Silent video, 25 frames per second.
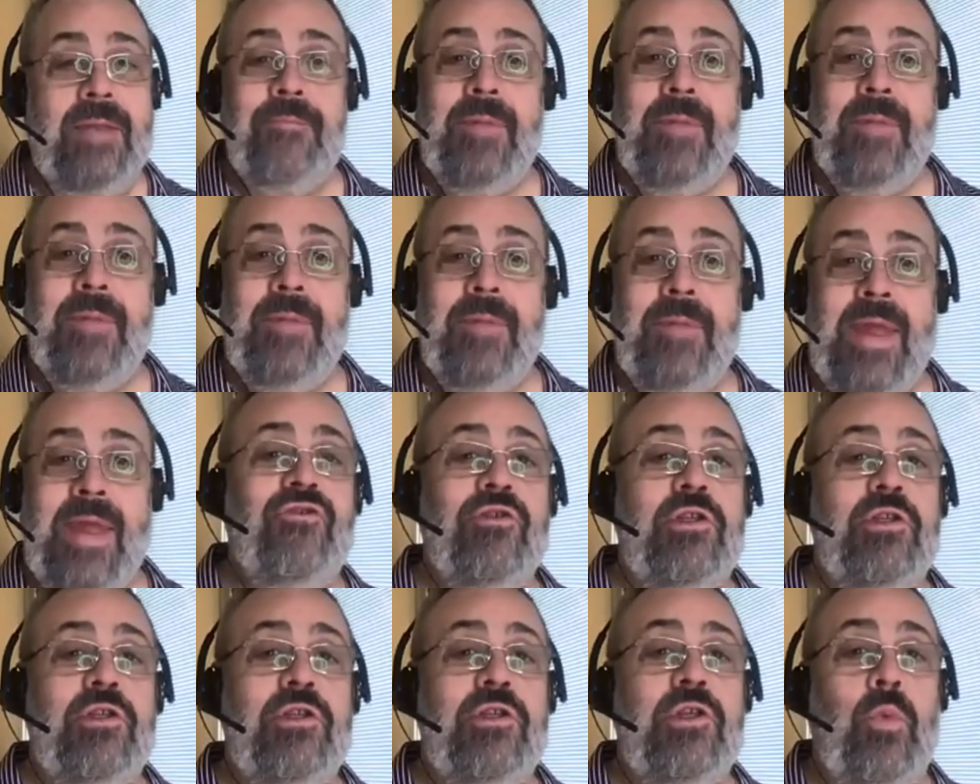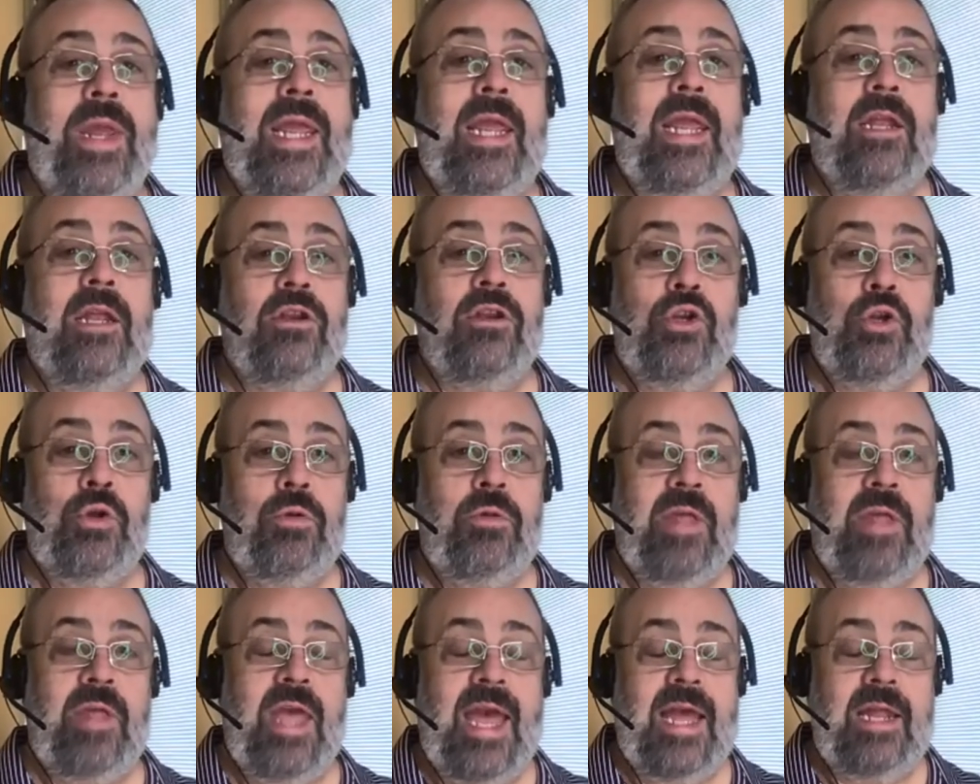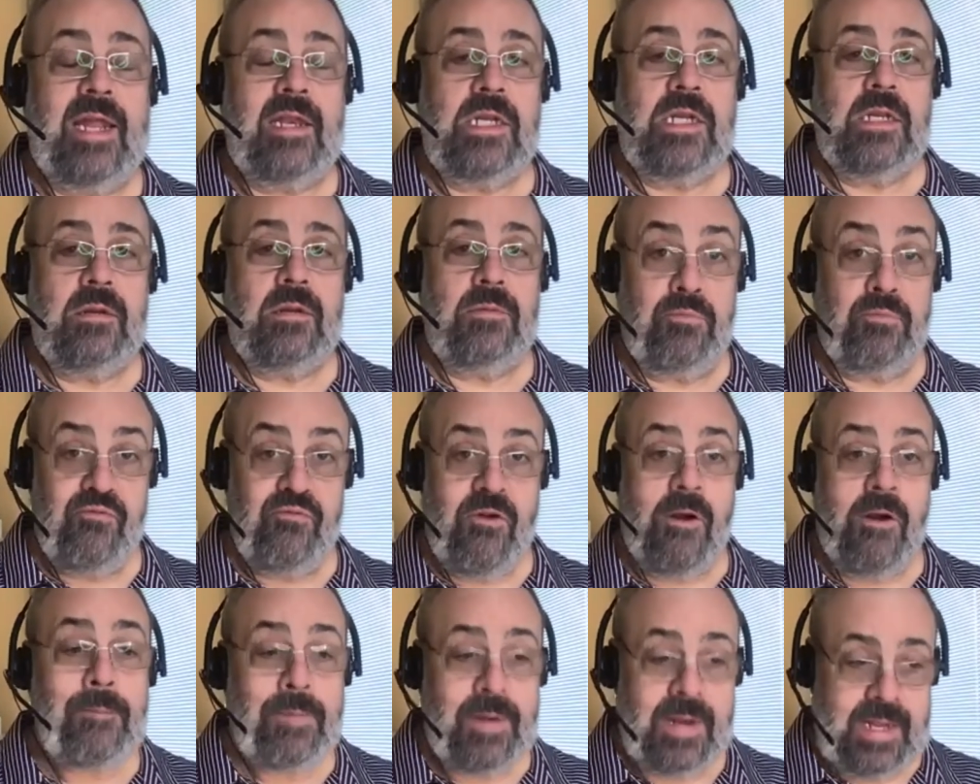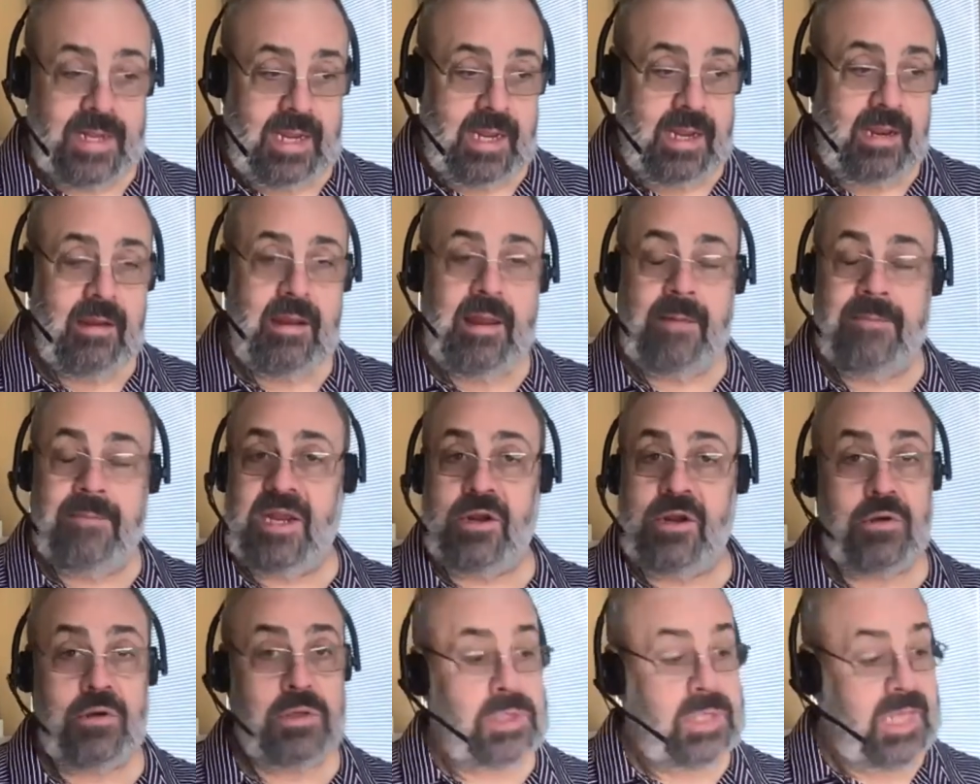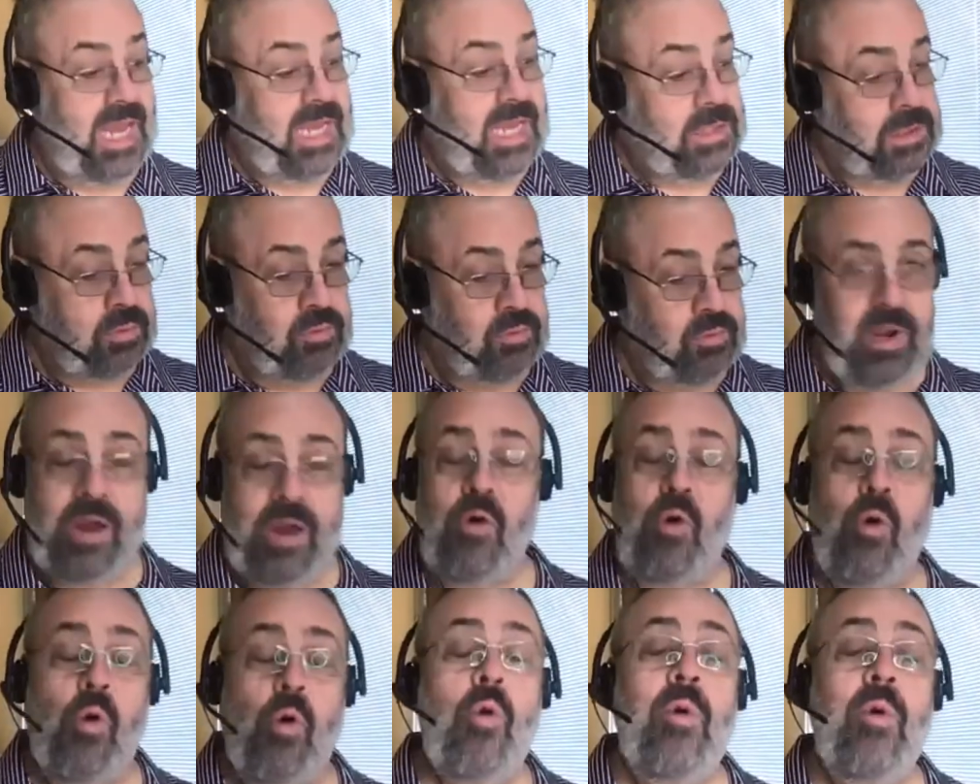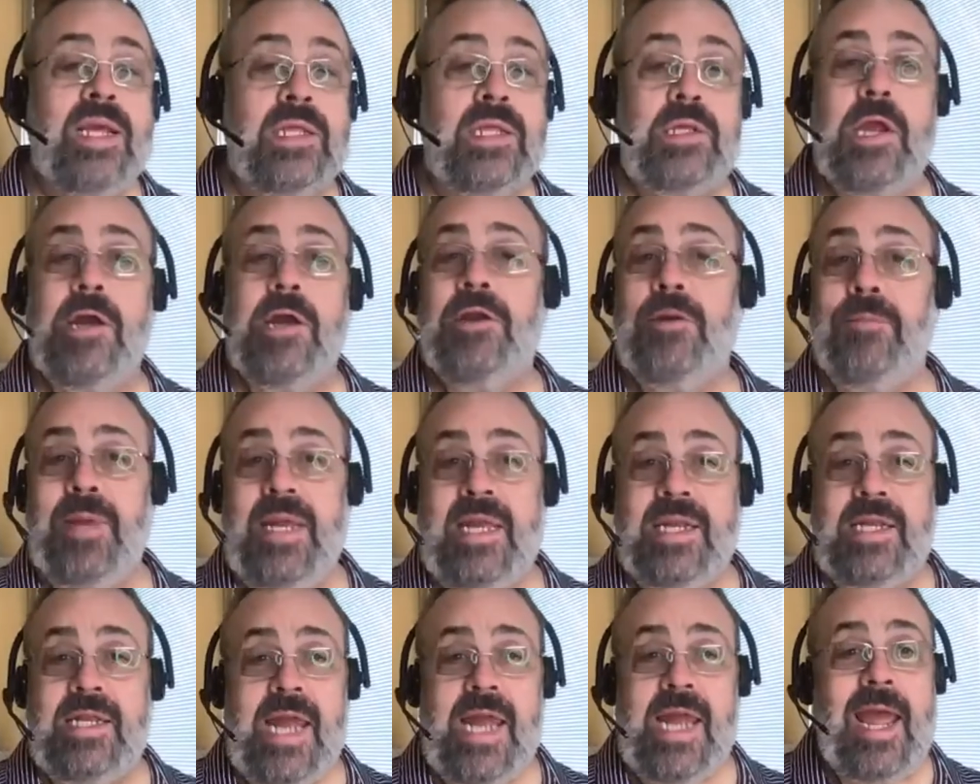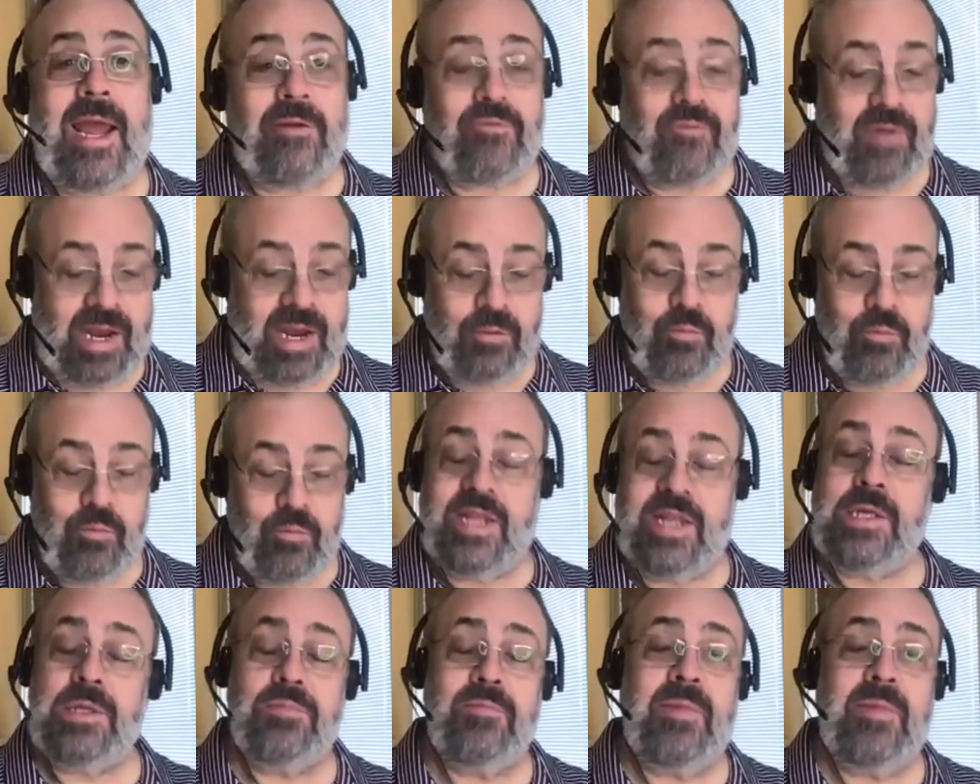and making sure that we can do that properly, because yes, we're always going to be attacked, right?